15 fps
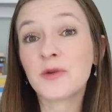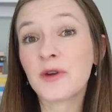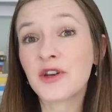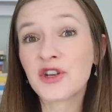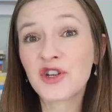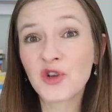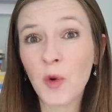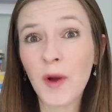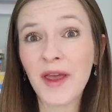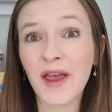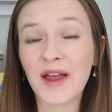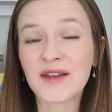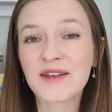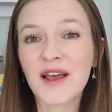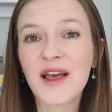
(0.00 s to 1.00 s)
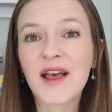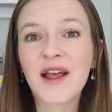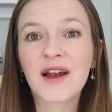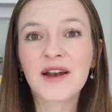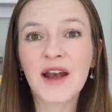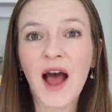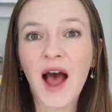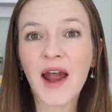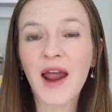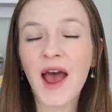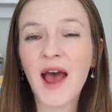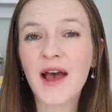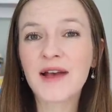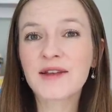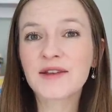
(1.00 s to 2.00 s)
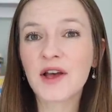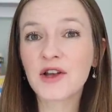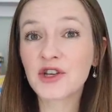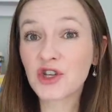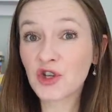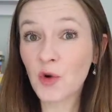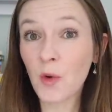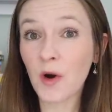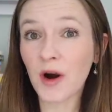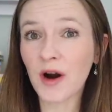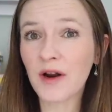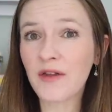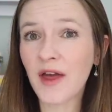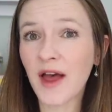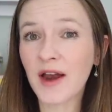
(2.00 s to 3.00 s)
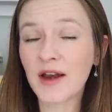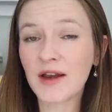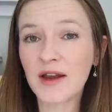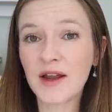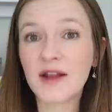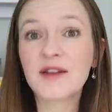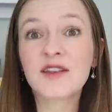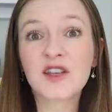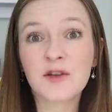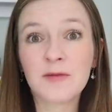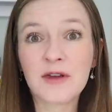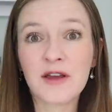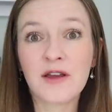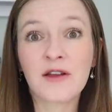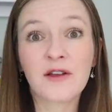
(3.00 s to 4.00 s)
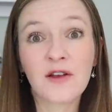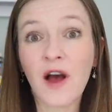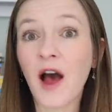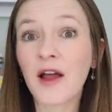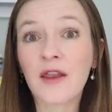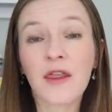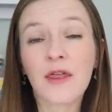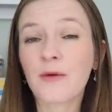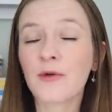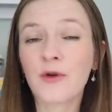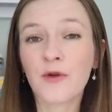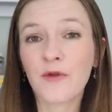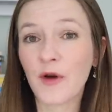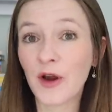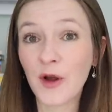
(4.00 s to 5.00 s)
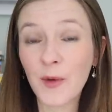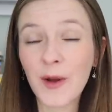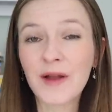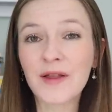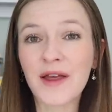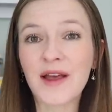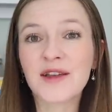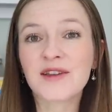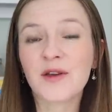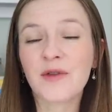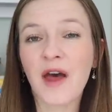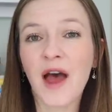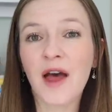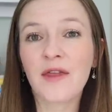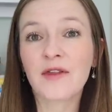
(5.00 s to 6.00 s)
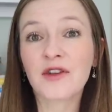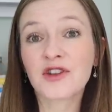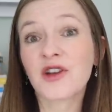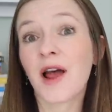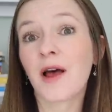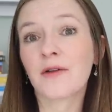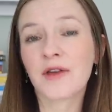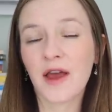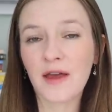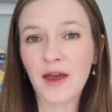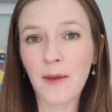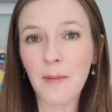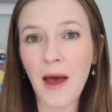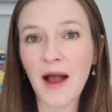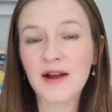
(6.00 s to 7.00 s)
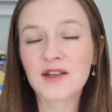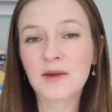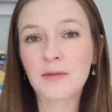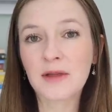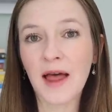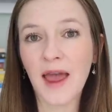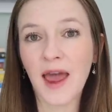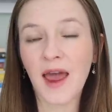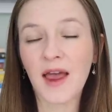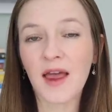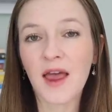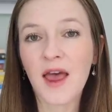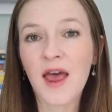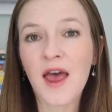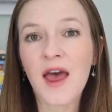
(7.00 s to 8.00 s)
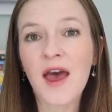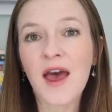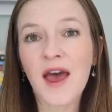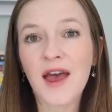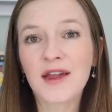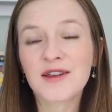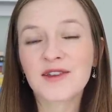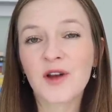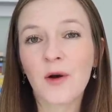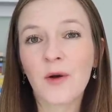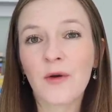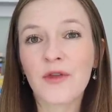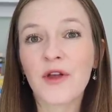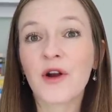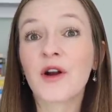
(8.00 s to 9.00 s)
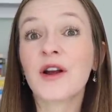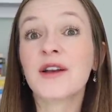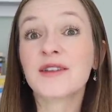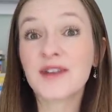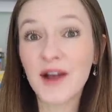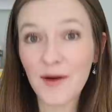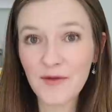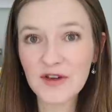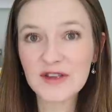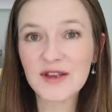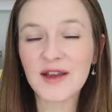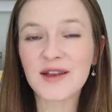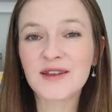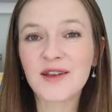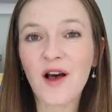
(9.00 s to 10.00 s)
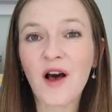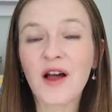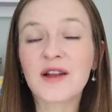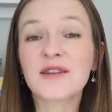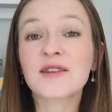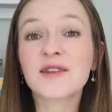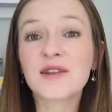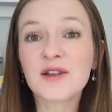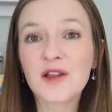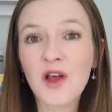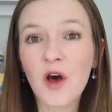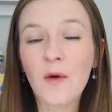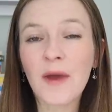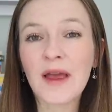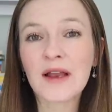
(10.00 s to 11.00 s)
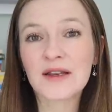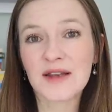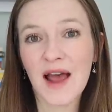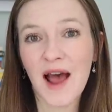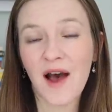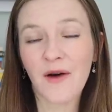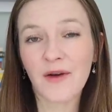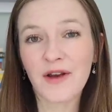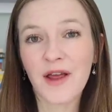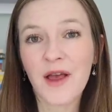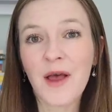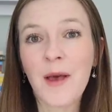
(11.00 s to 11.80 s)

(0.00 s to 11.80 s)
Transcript: to enjoy it, not as a chore that needs to be gotten through very quickly so that the child can get back to playing. And so there is an emphasis on slowing down,